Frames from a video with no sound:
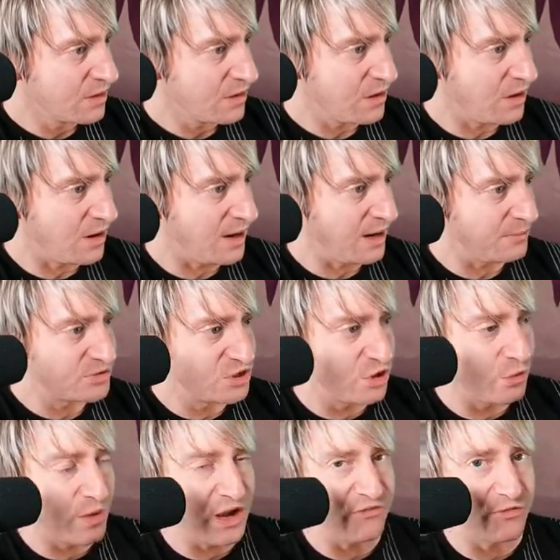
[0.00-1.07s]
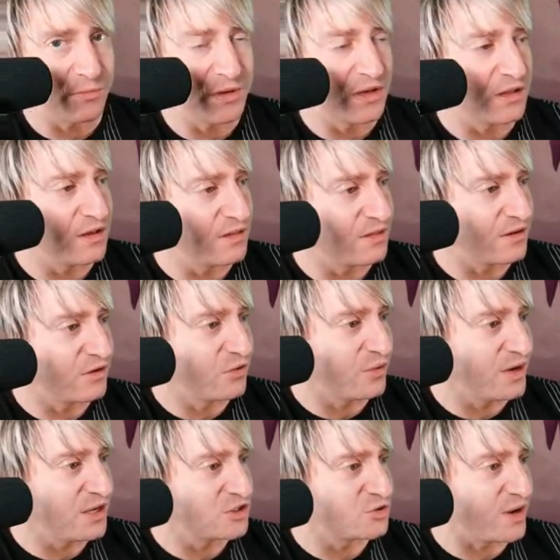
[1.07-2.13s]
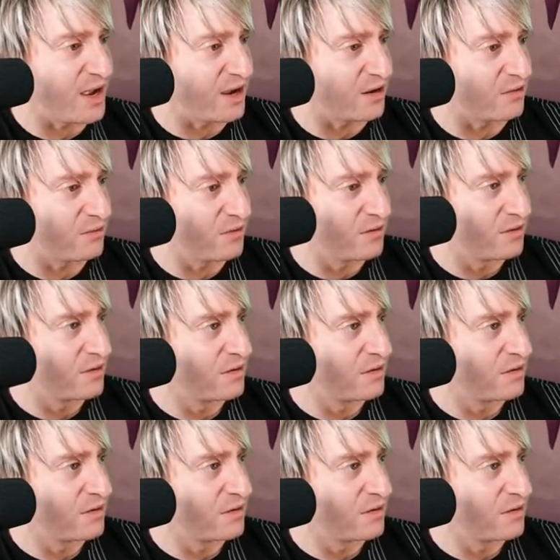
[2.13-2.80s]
All right, I'm two away from killing the green dragon.